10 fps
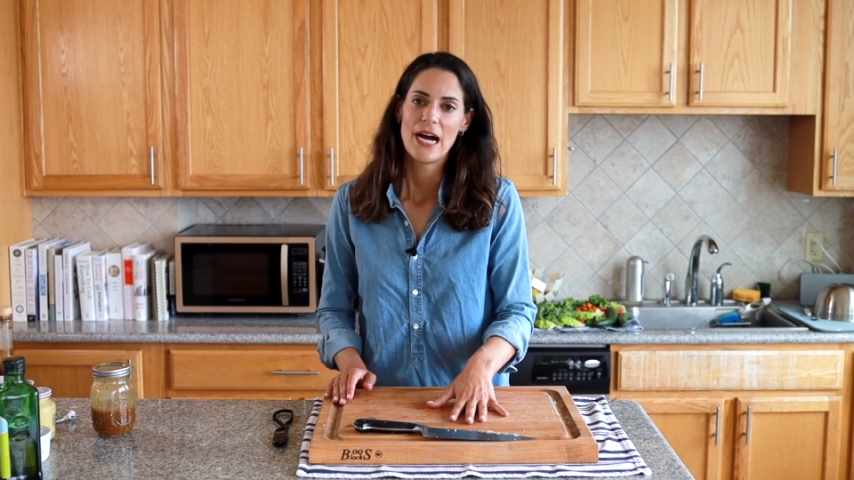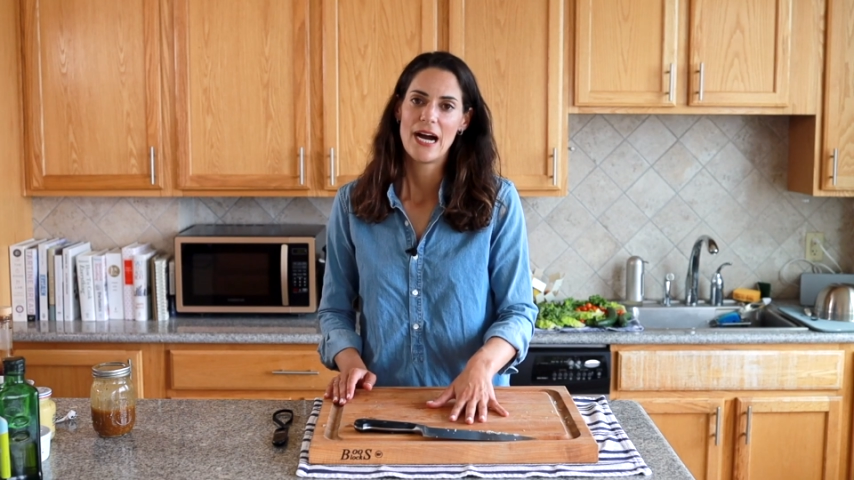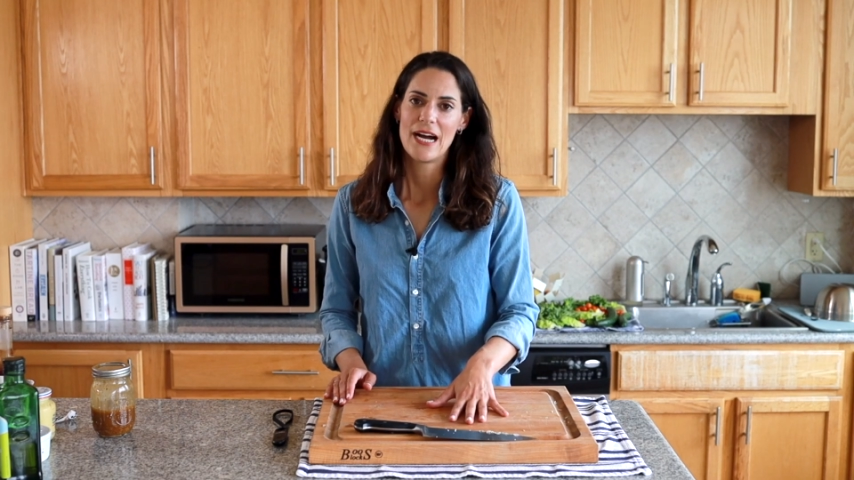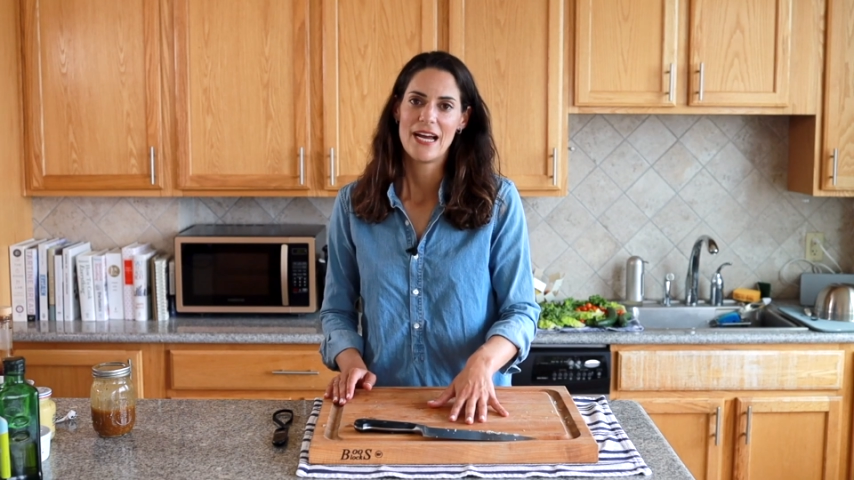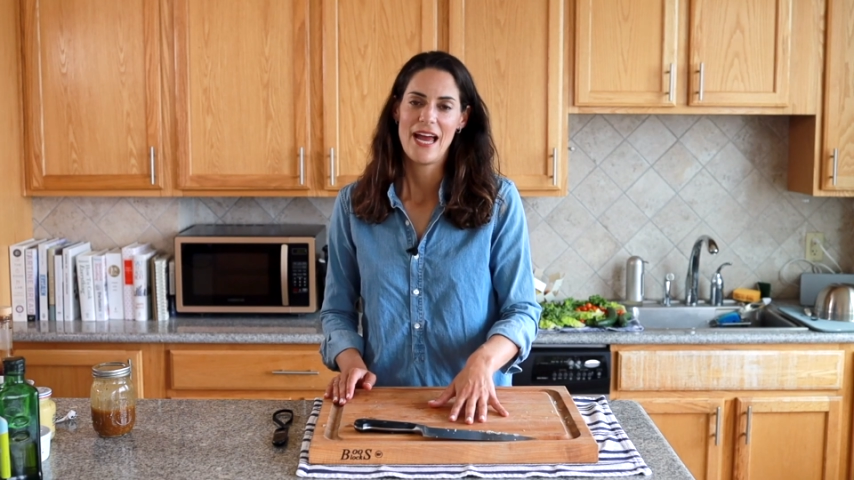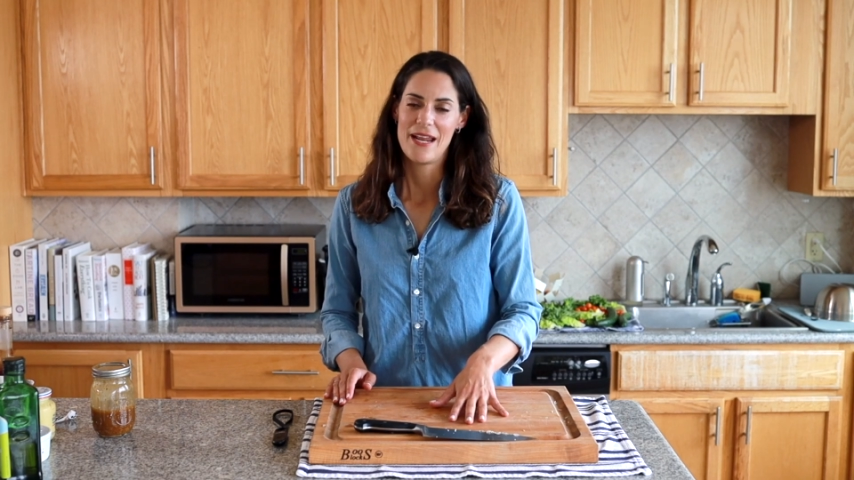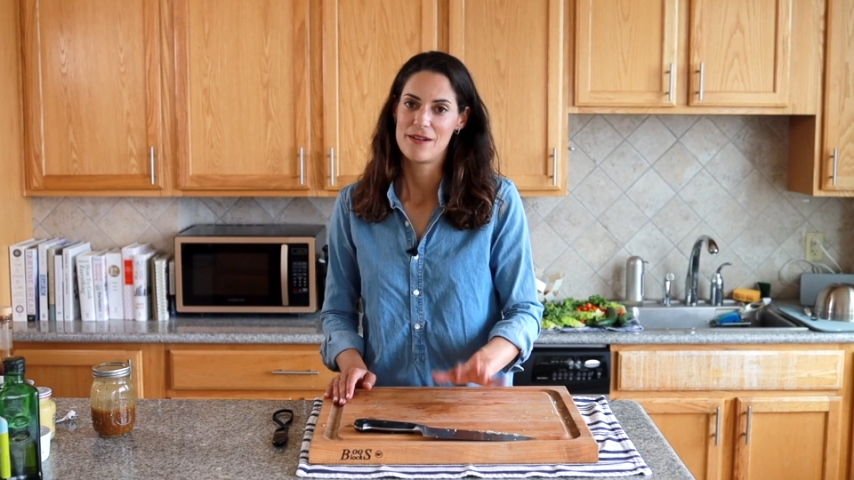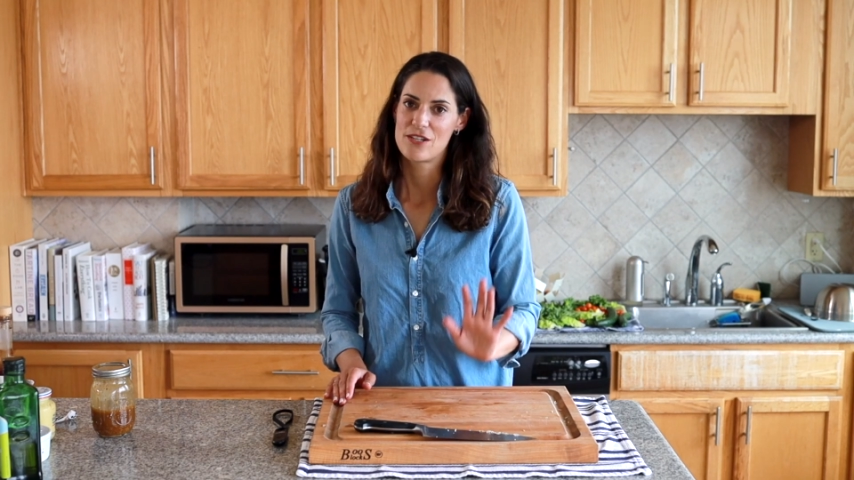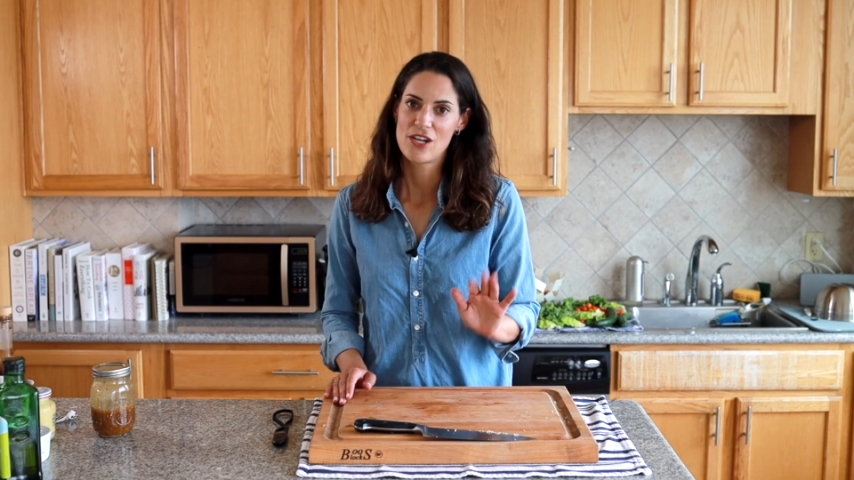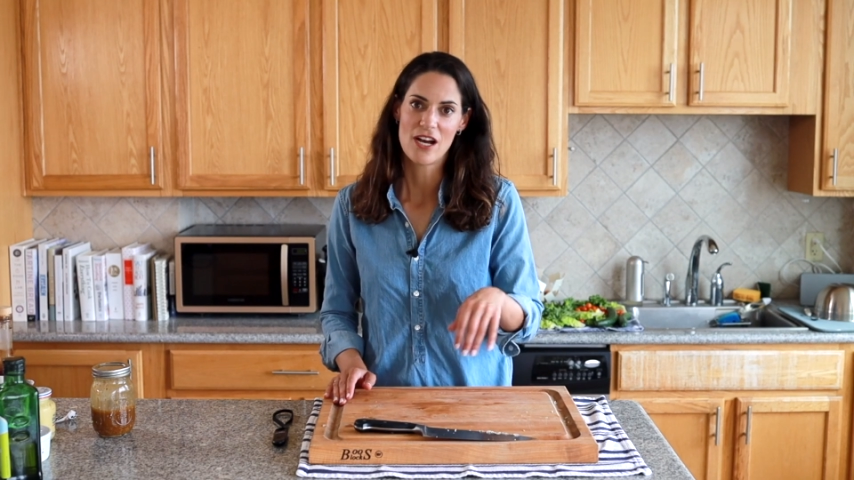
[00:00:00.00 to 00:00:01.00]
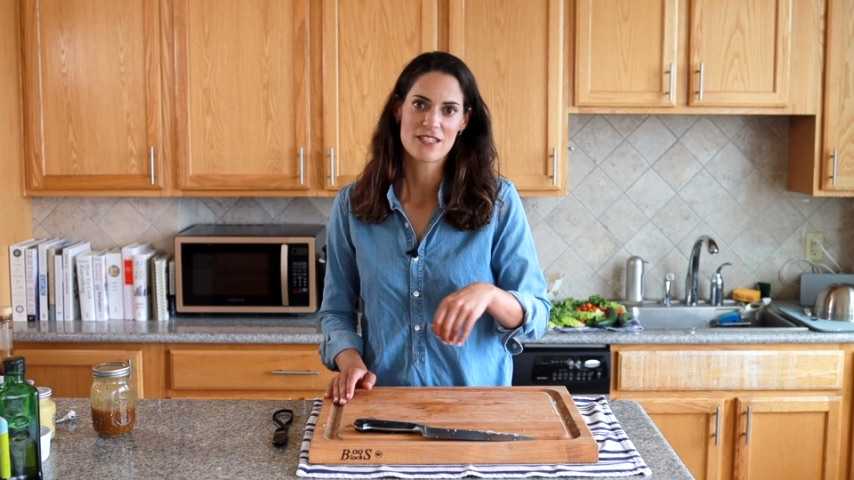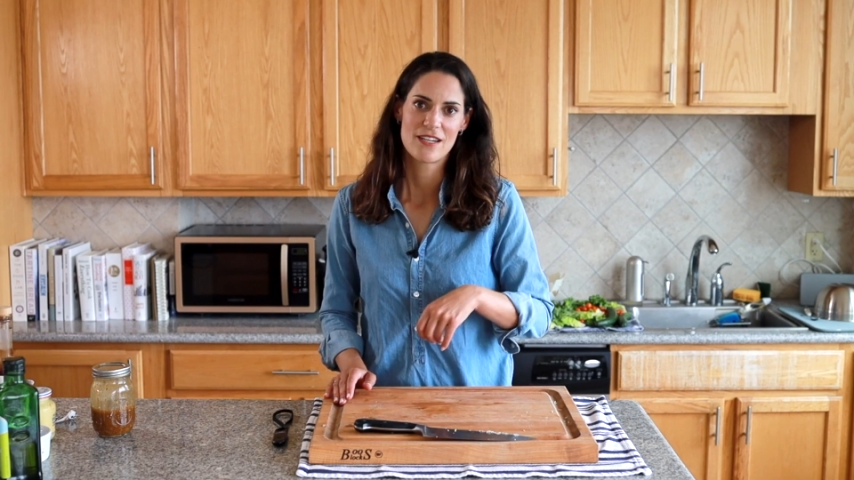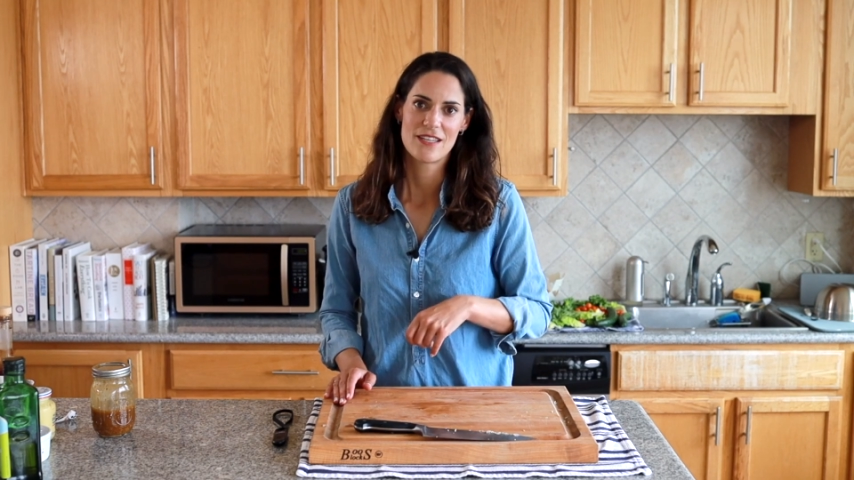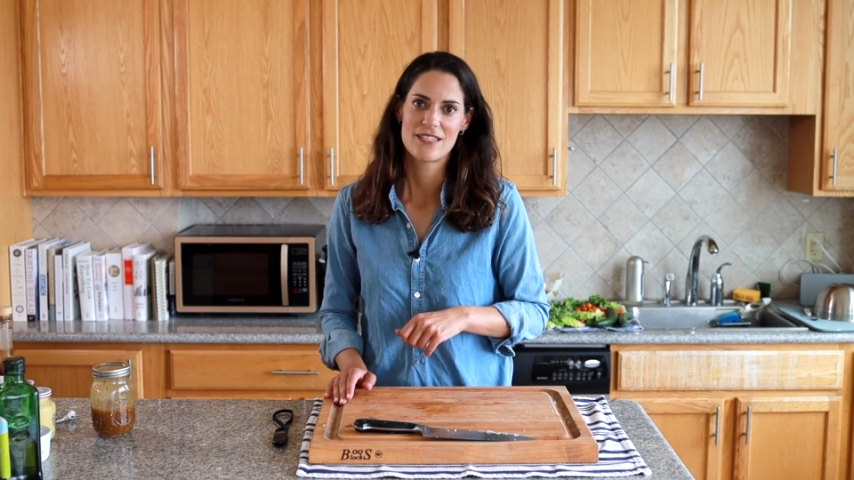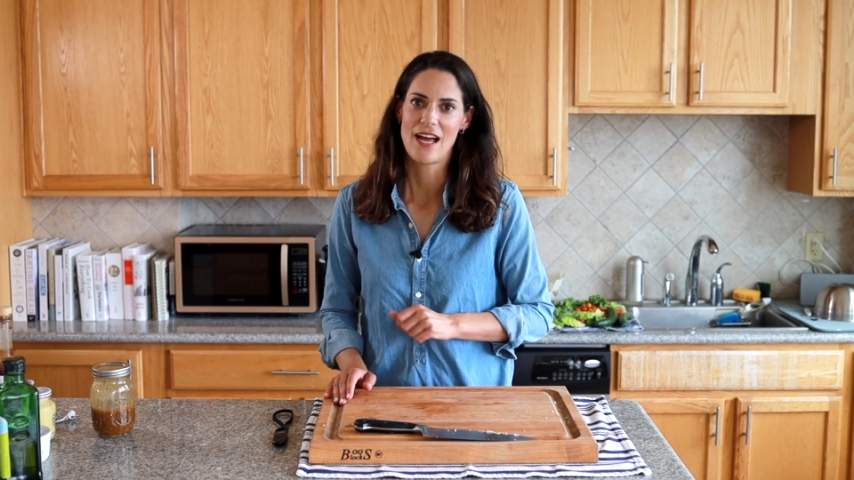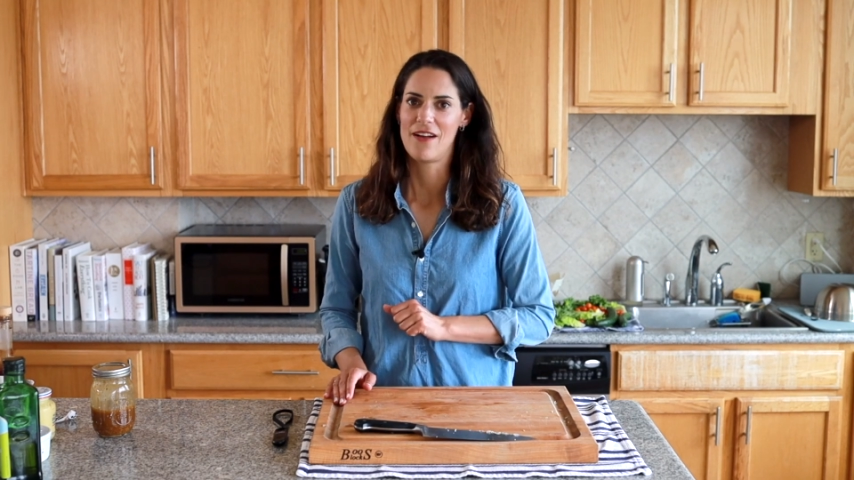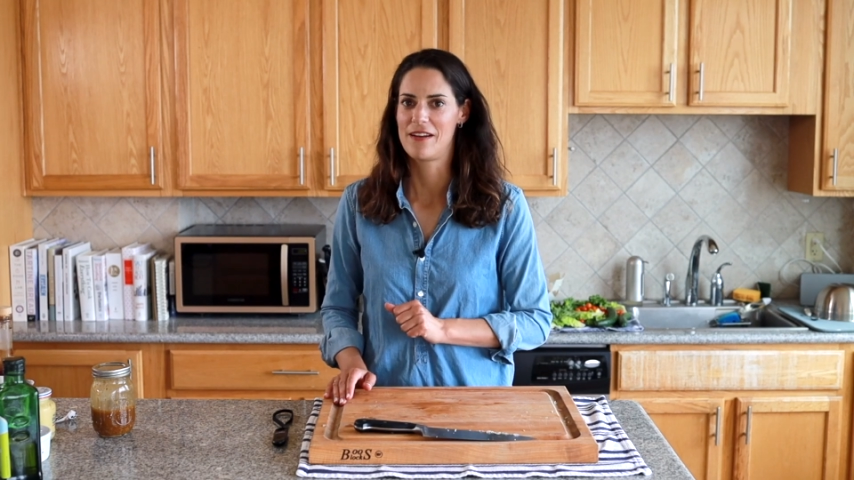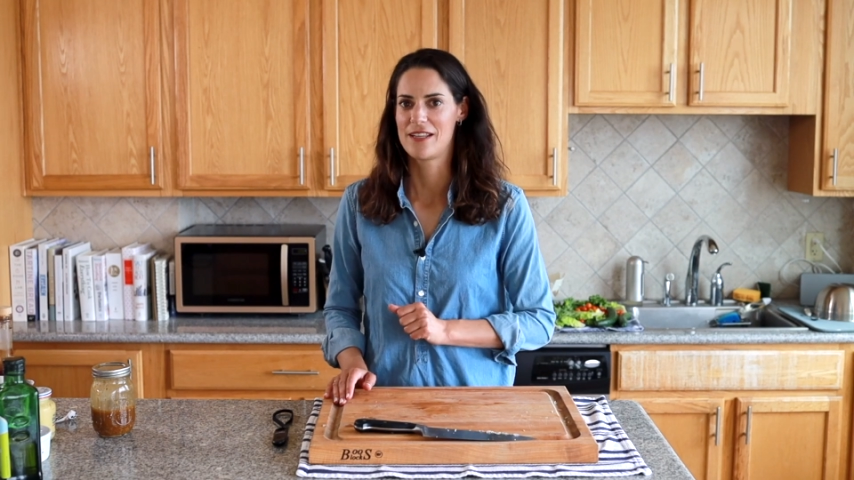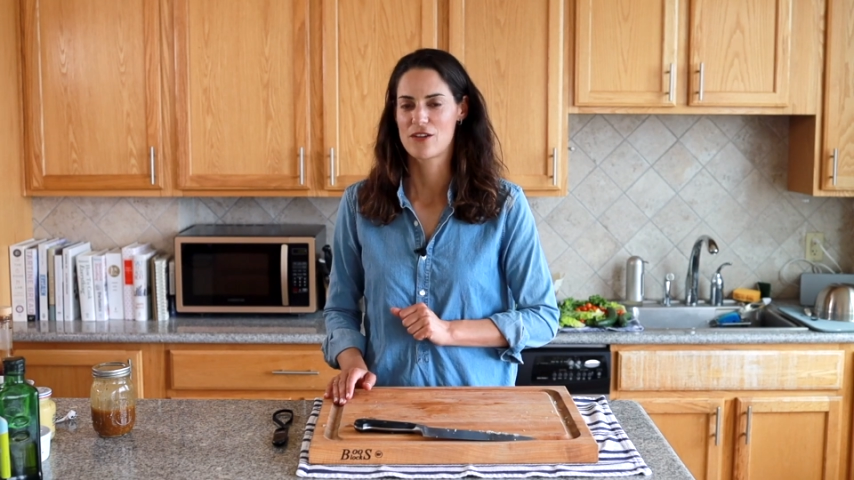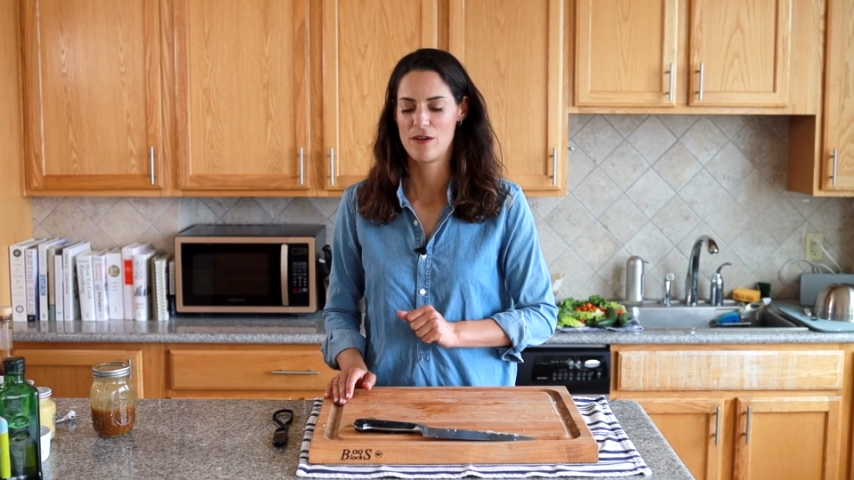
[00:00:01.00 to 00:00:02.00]
and toss it in the salad,
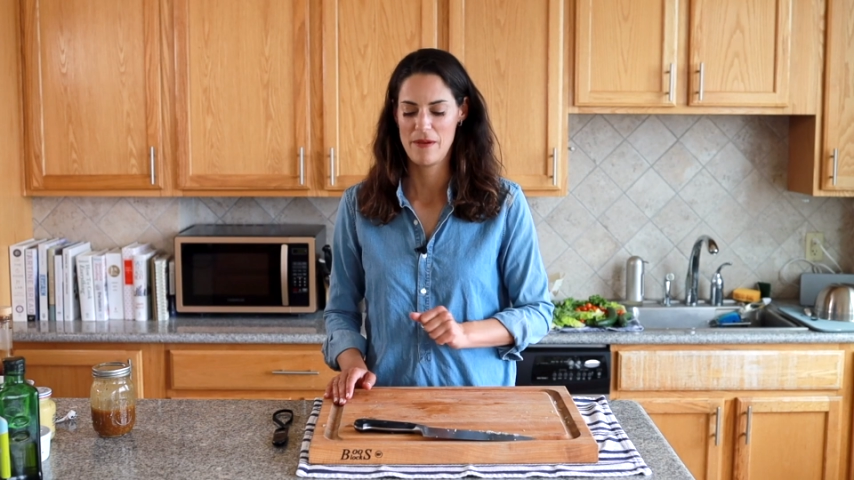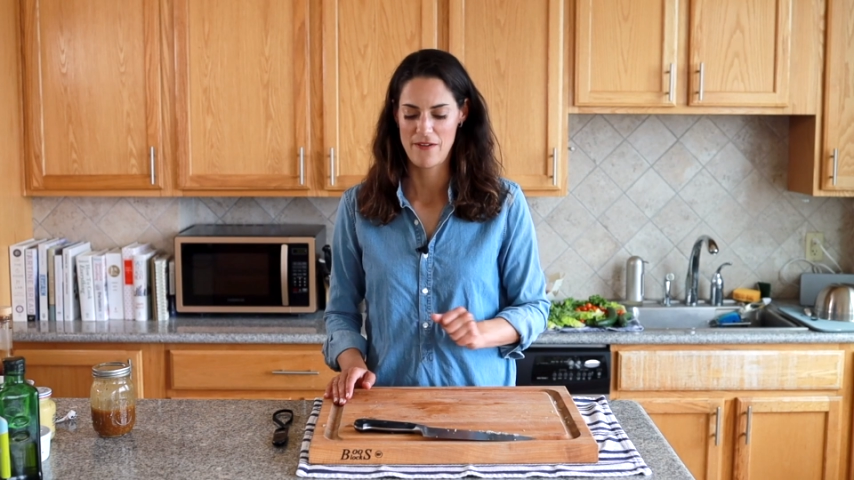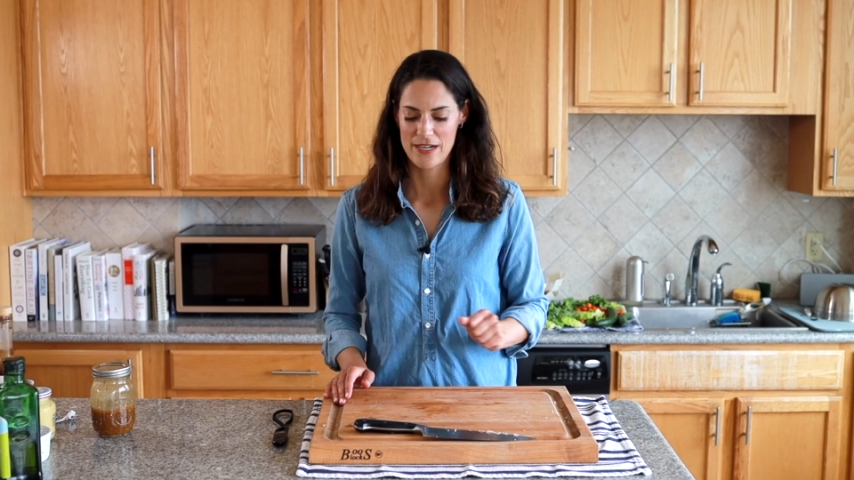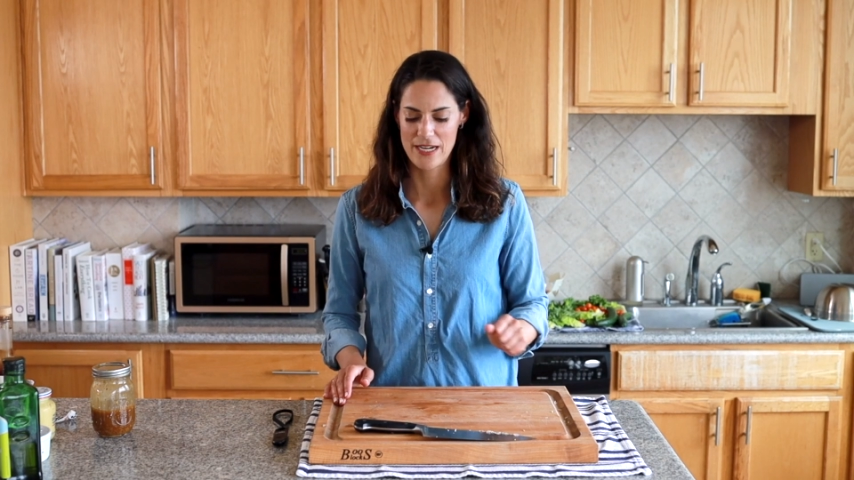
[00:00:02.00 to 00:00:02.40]
and it's gonna be very